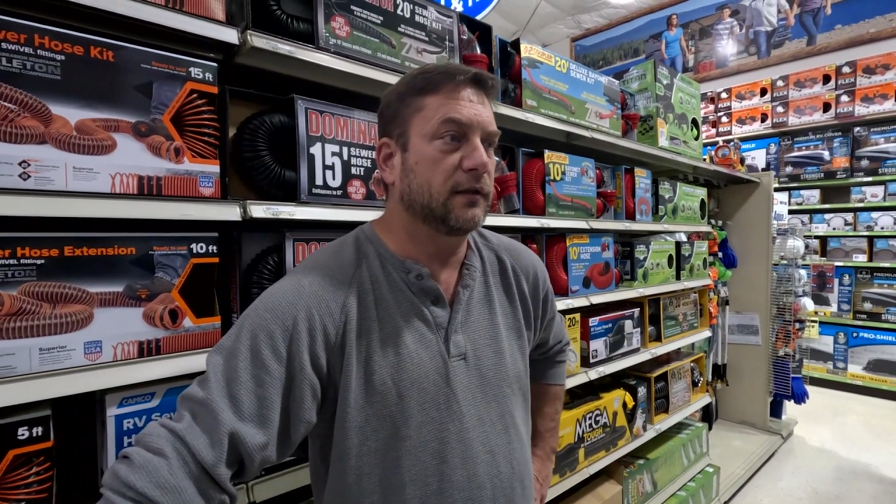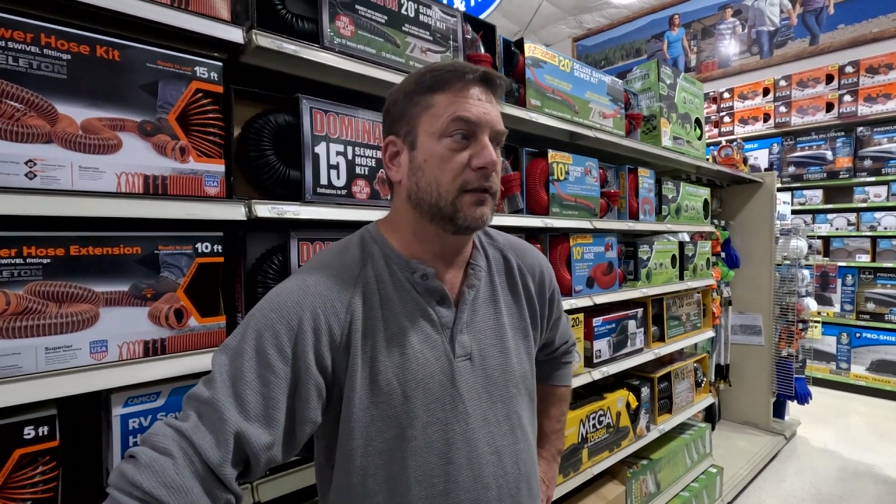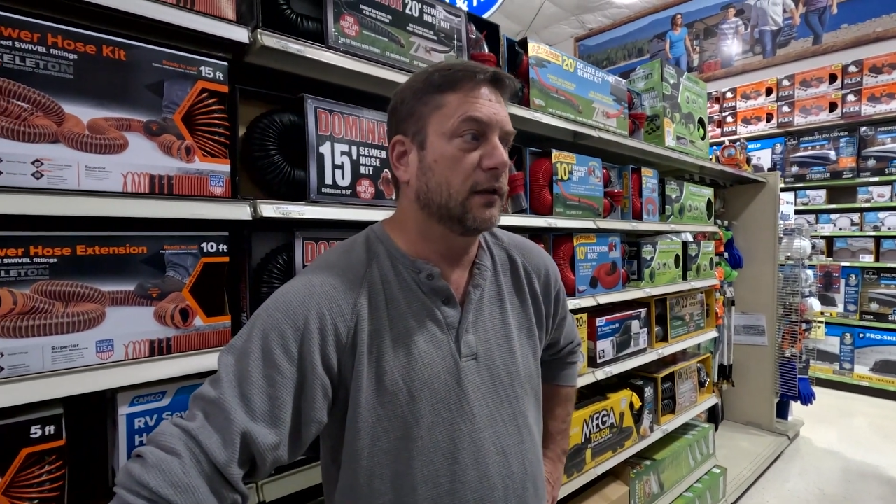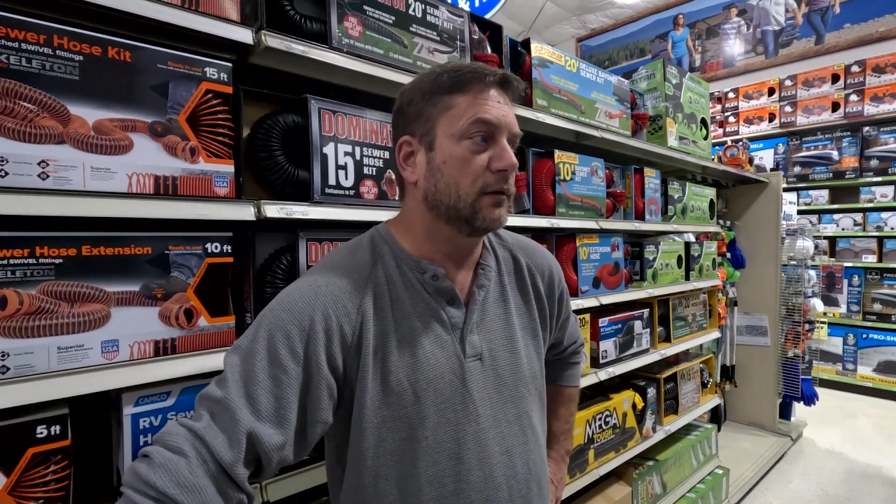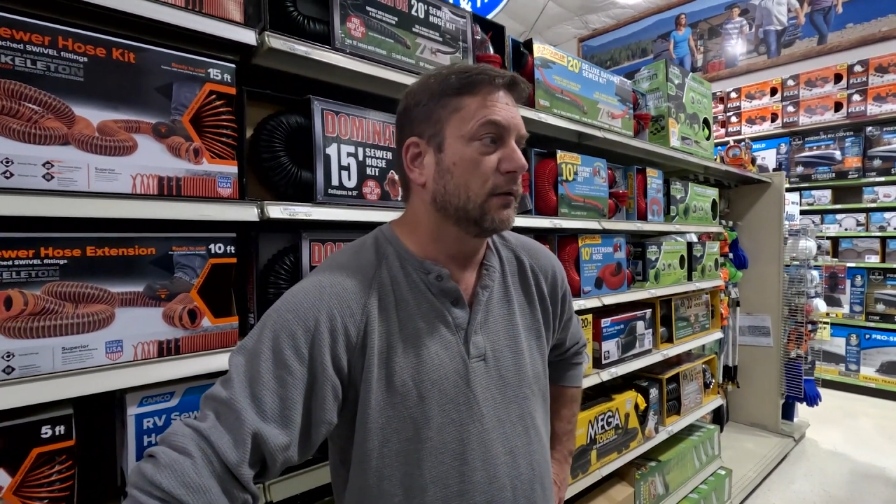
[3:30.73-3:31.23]

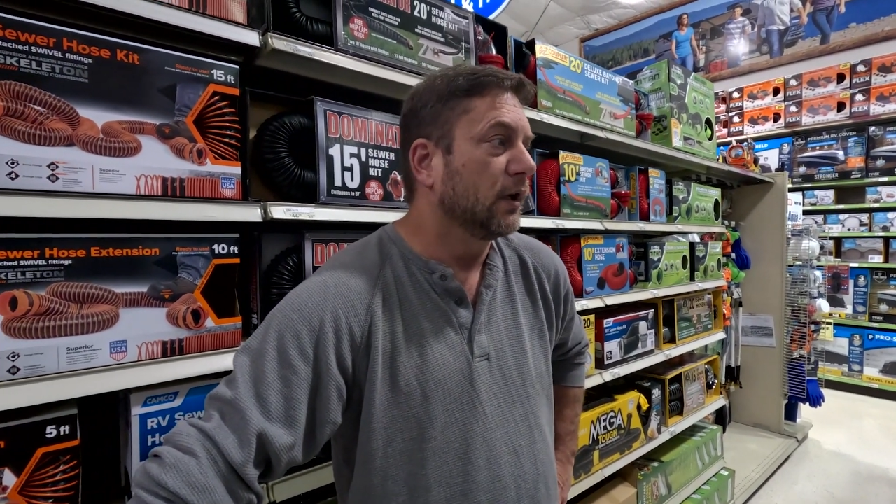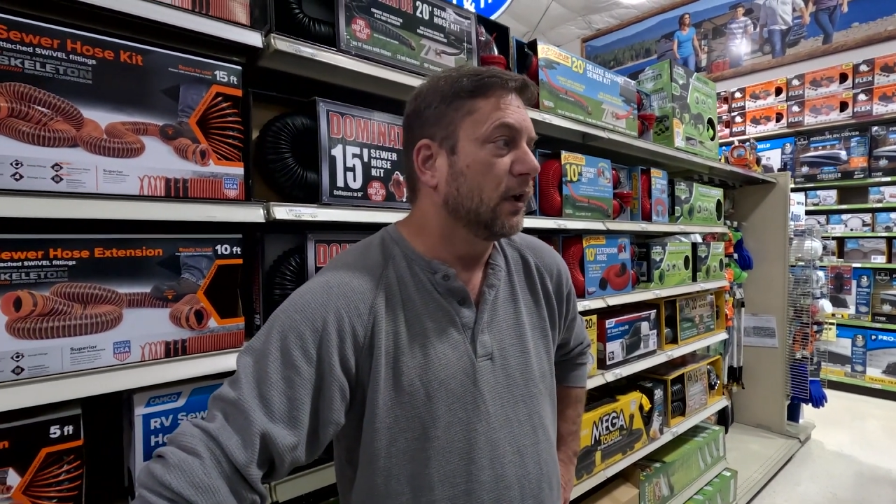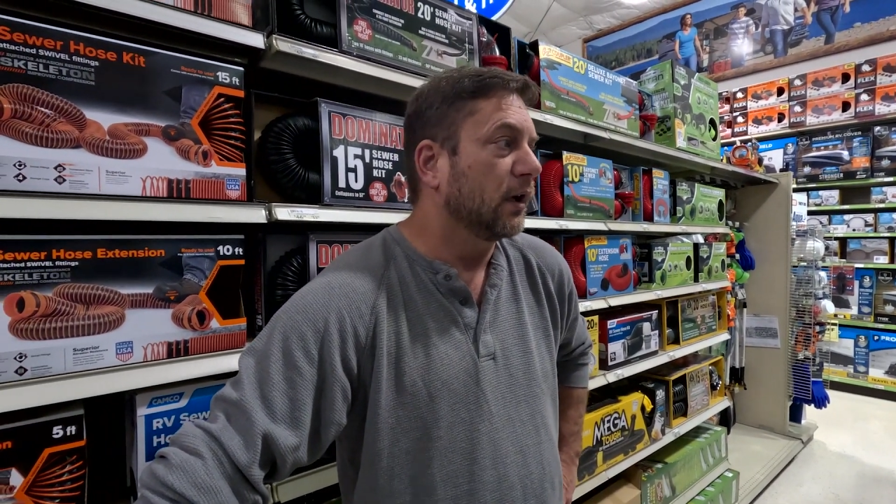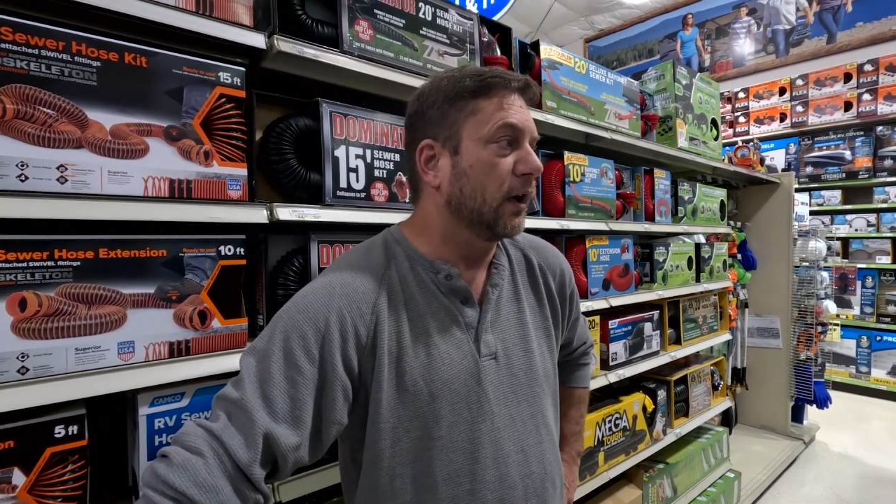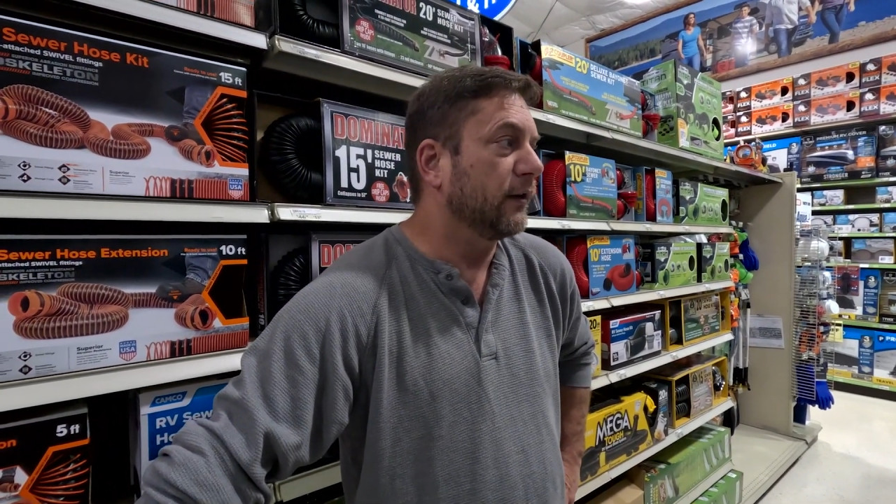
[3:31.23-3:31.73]
So
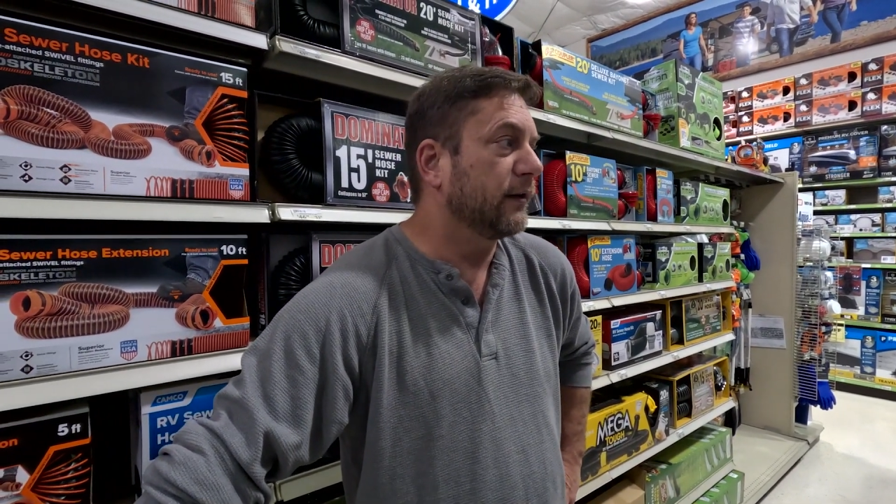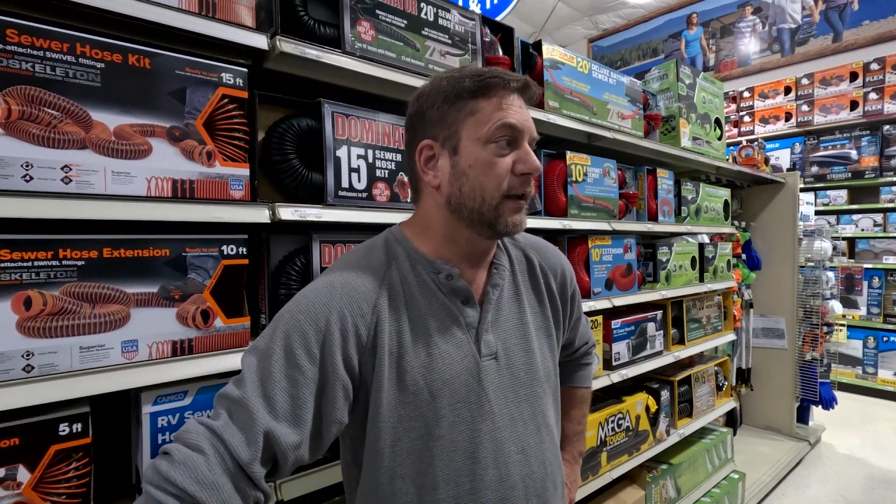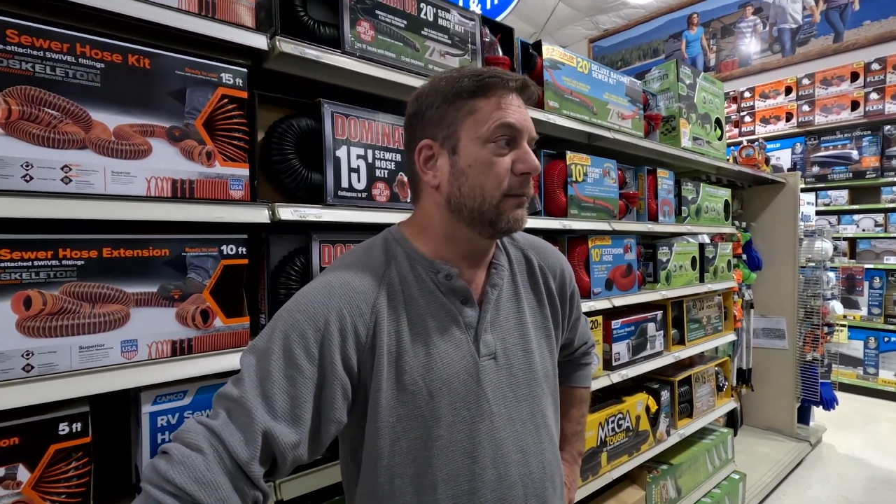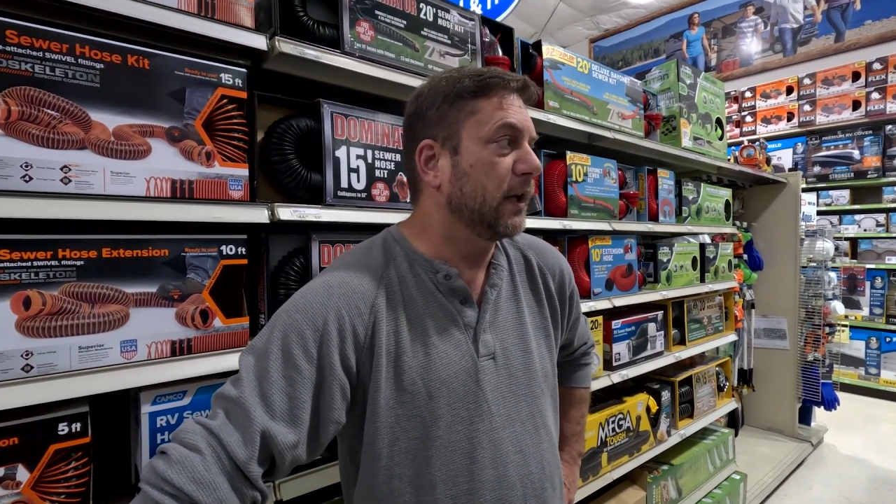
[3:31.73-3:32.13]
other than